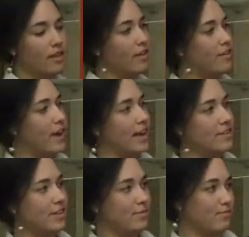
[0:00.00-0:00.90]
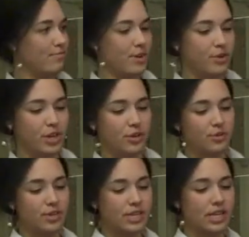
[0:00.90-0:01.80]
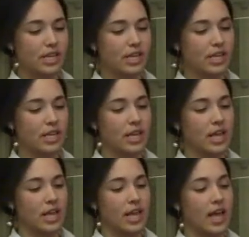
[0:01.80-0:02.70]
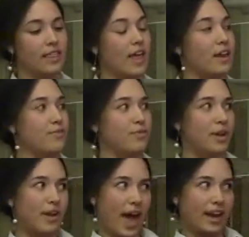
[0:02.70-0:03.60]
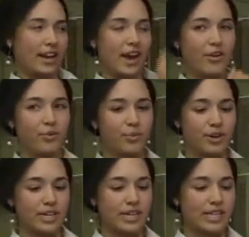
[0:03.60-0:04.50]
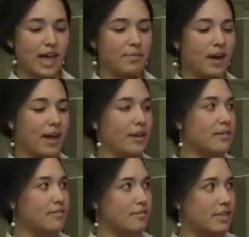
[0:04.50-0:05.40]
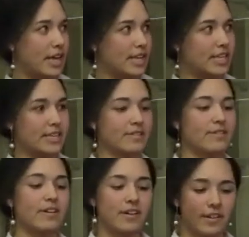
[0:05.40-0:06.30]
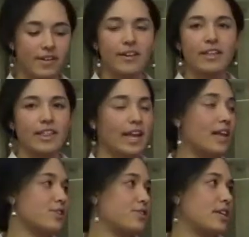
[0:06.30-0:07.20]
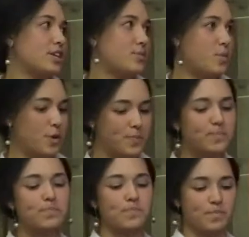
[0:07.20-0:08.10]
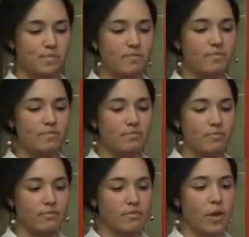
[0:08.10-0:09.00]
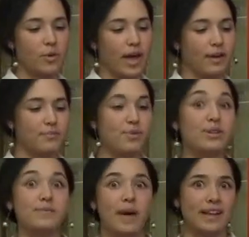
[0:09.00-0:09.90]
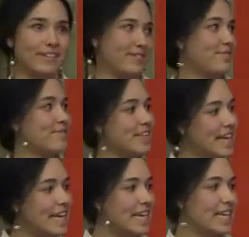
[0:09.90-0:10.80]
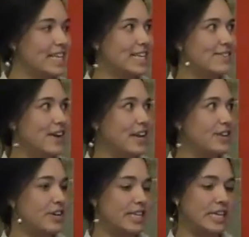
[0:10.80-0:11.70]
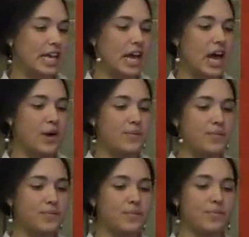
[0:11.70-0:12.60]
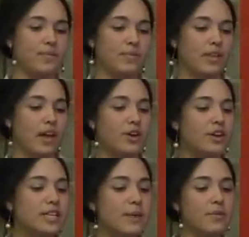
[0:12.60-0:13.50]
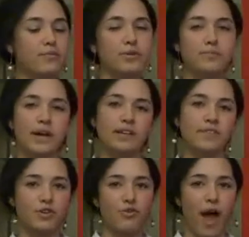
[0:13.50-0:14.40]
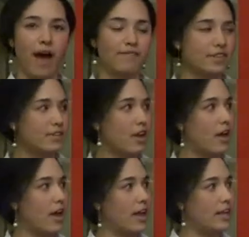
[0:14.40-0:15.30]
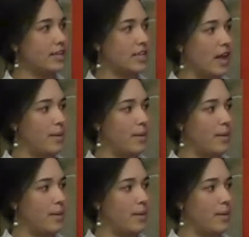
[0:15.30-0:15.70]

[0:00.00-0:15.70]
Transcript: Alright, so no cues. And then if we add an arrow pointing to that pie slice, that gets our attention more. Okay, perspective. This is very interesting. A good example of perspective in graphs is